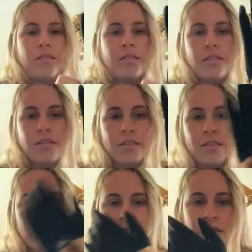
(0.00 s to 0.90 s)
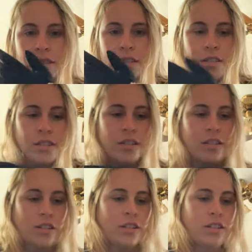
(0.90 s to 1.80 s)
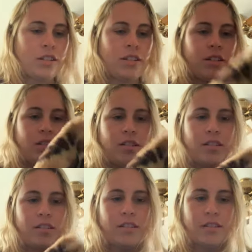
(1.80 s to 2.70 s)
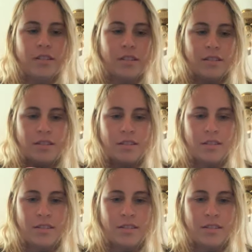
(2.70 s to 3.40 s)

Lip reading: (no one is talking)